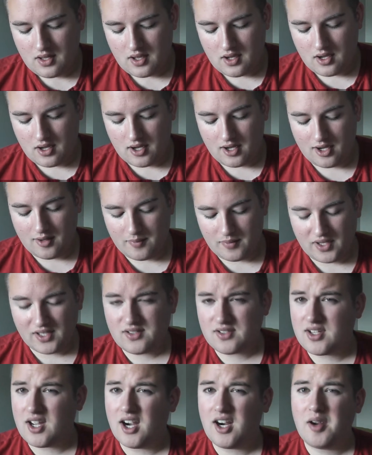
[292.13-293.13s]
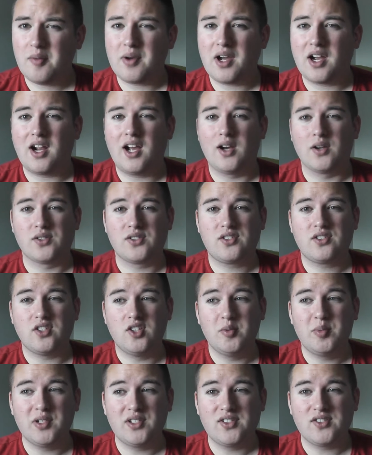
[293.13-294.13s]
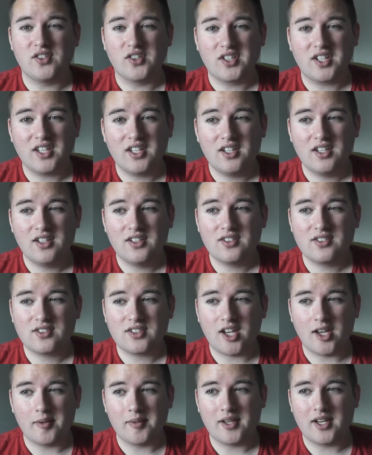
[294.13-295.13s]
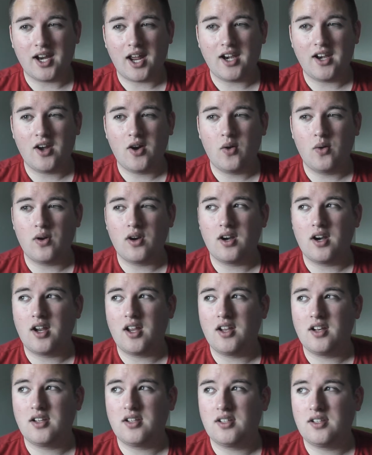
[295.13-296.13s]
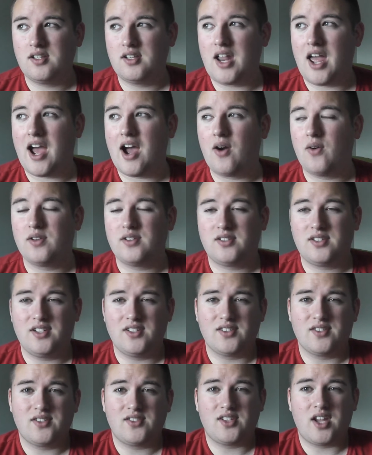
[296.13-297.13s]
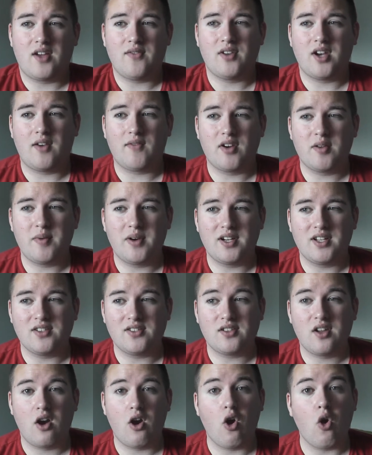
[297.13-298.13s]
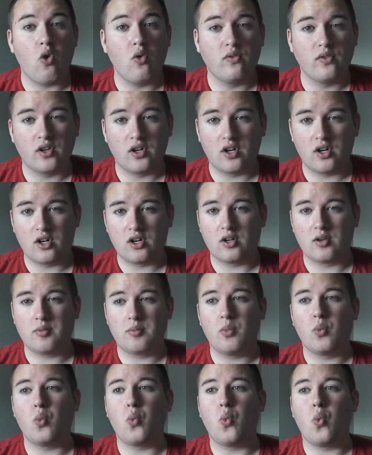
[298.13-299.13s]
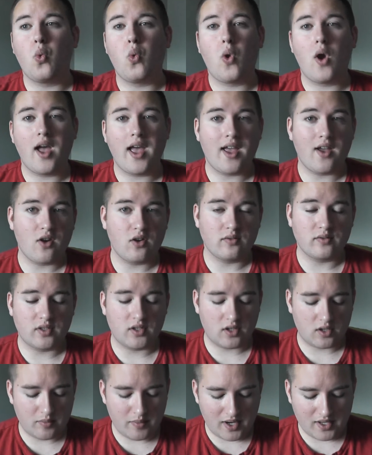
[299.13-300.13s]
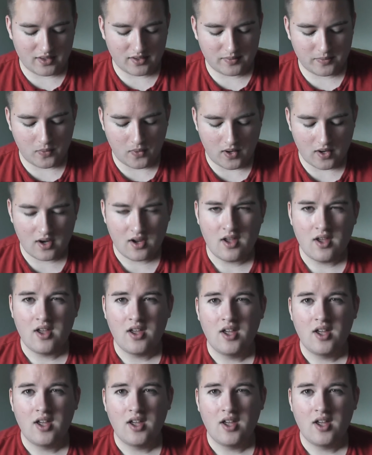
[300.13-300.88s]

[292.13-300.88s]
Let's talk about how stupid Sookie is. I mean, I know now in Season 7, everybody's over her, way over her by this point.